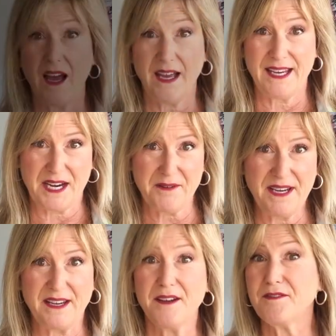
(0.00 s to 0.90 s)
Hi, Kerry
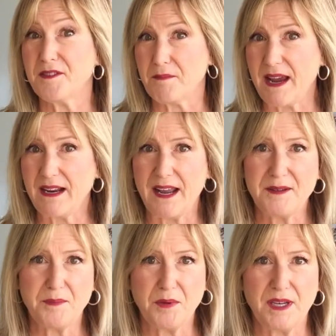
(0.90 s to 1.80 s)
here from
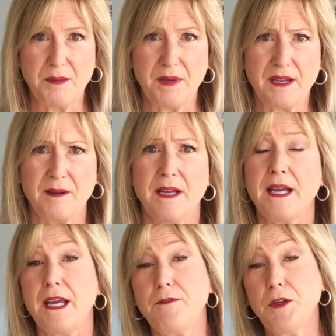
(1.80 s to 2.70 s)
MyCloud Bookkeeping.
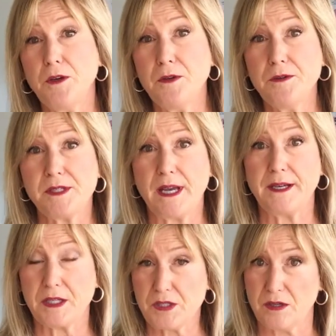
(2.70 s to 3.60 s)
If you use an
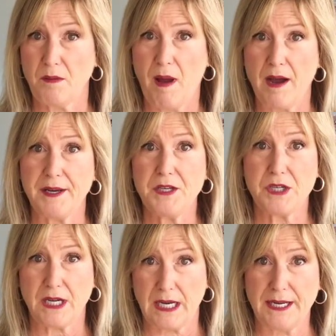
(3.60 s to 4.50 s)
external party
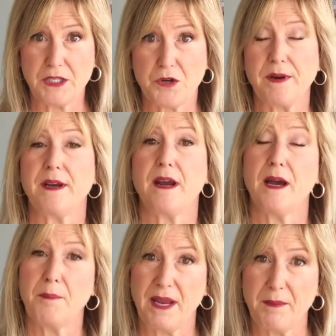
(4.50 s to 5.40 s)
to collect credit
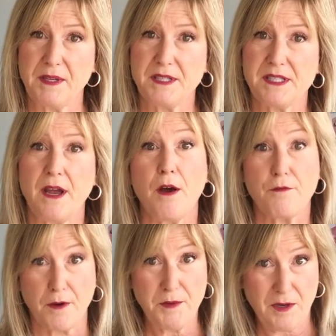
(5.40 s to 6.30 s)
card payments
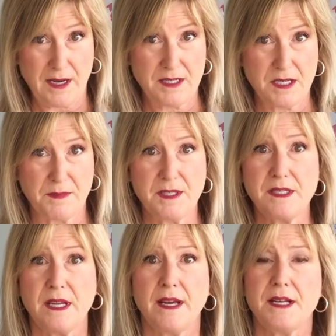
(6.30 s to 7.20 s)
from your customers,
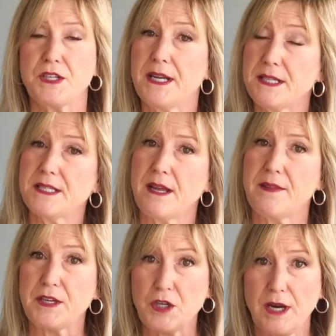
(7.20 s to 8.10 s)
chances are they're
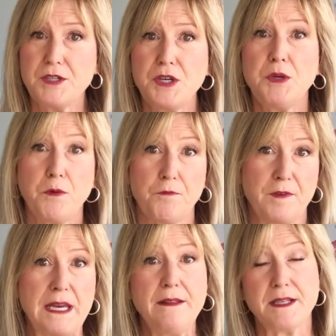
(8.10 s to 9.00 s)
charging you a
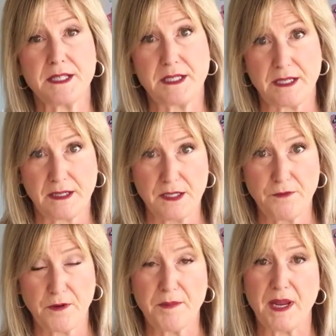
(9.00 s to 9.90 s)
fee that's deducted
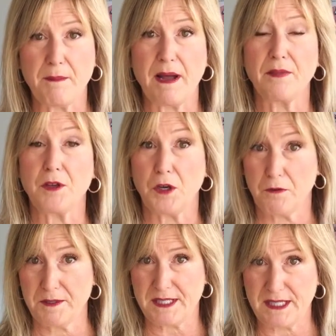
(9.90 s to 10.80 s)
from the amount that you
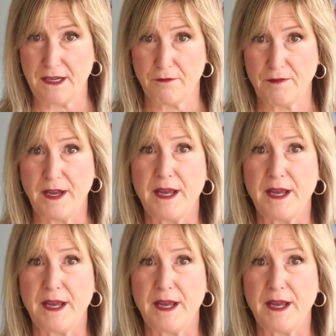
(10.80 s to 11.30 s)
receive.